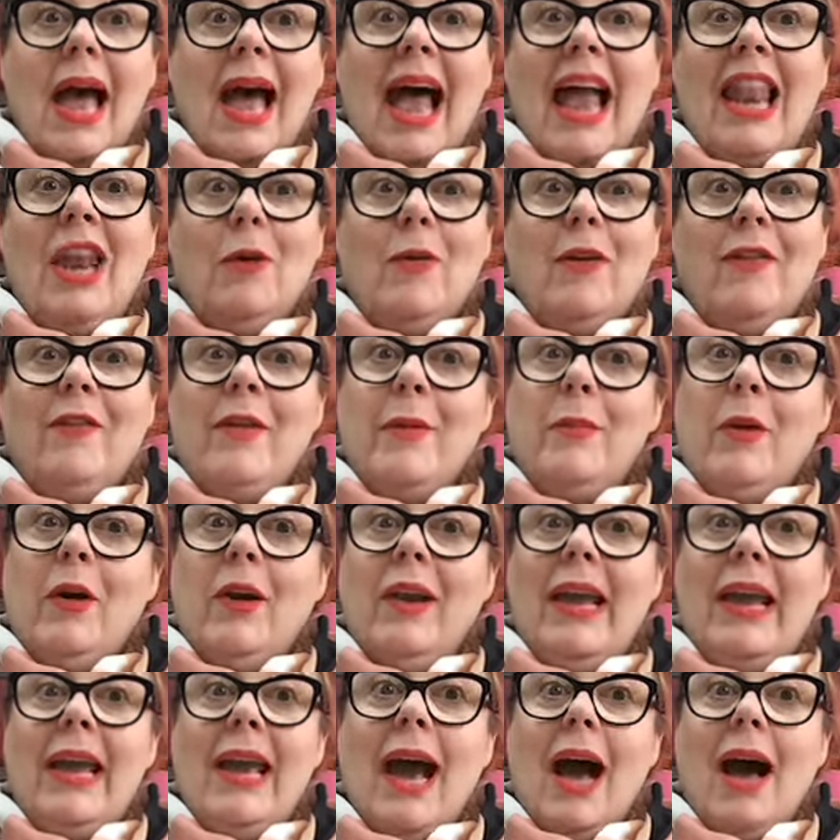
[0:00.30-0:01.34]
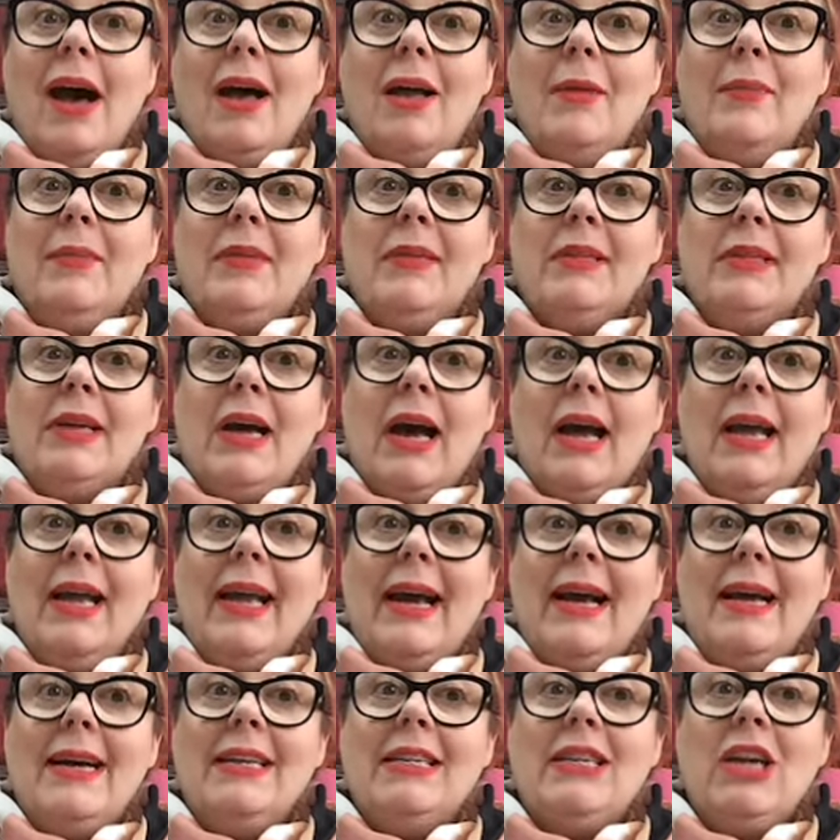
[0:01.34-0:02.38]
Hello everybody, I'm Sky
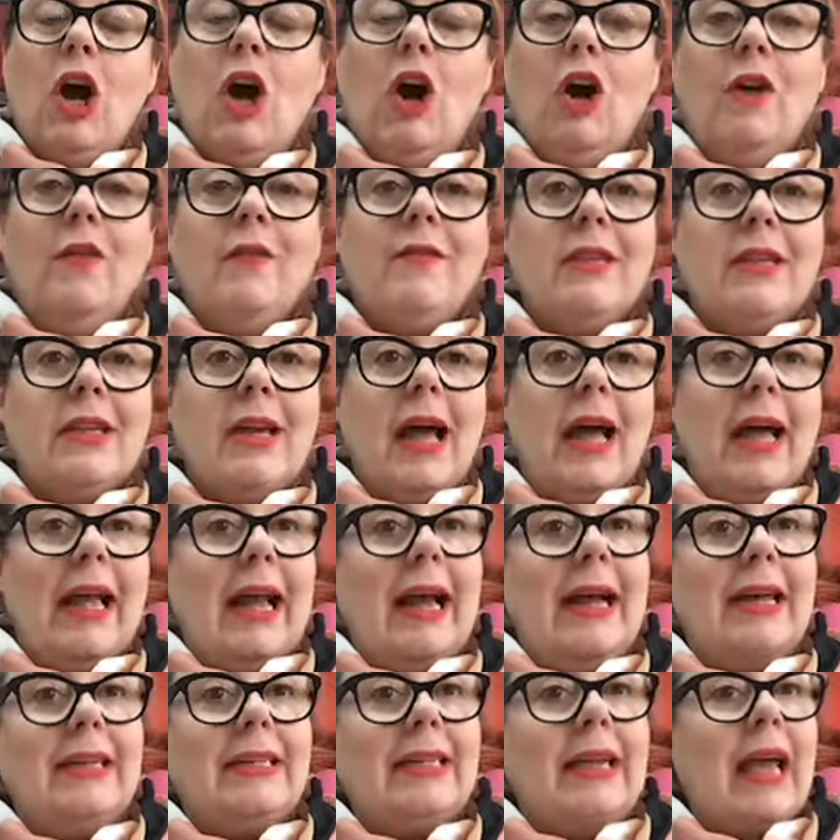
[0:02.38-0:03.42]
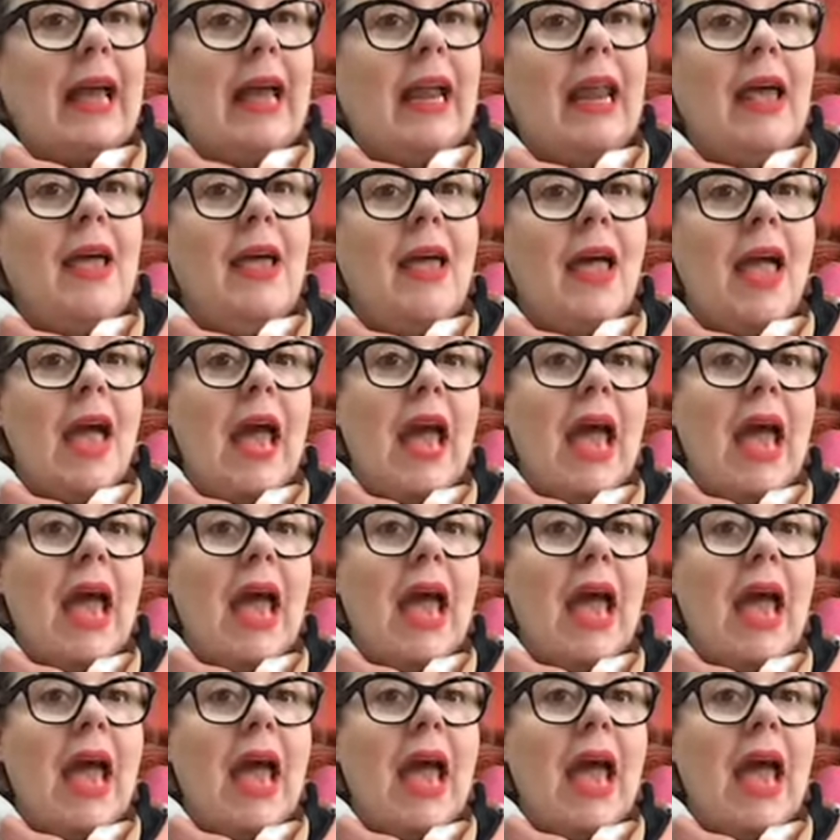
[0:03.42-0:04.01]
Carter of Sky Carter Colour,